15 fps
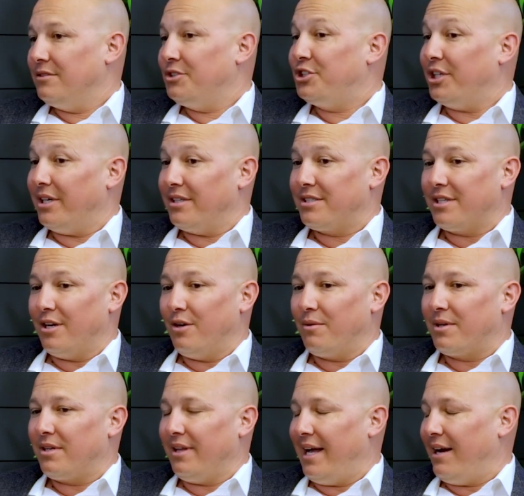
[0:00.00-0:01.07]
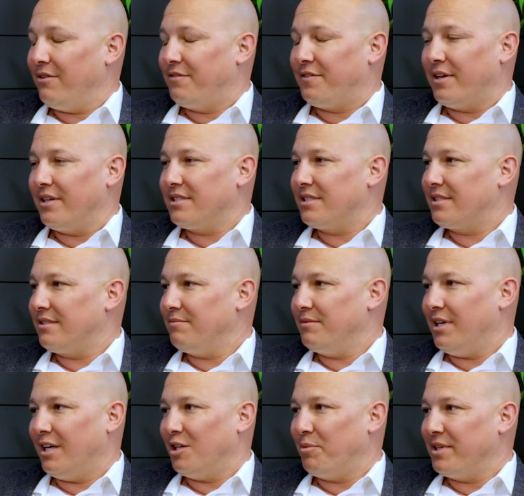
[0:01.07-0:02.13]
Sure. So cloud first,
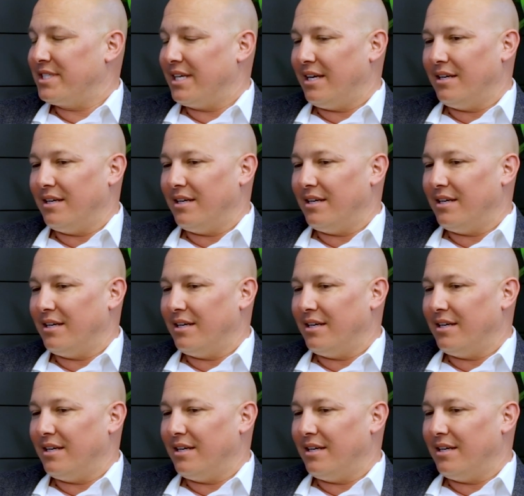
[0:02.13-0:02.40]
100%.